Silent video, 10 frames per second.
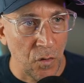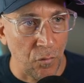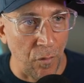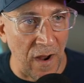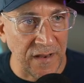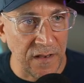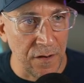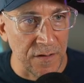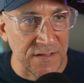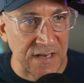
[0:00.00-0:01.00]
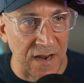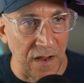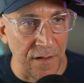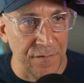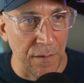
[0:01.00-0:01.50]
right here inside
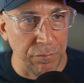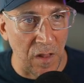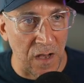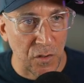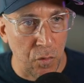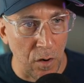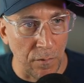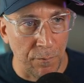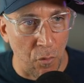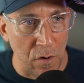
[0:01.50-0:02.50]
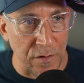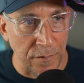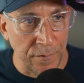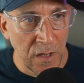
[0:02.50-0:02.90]
of the blog quote border.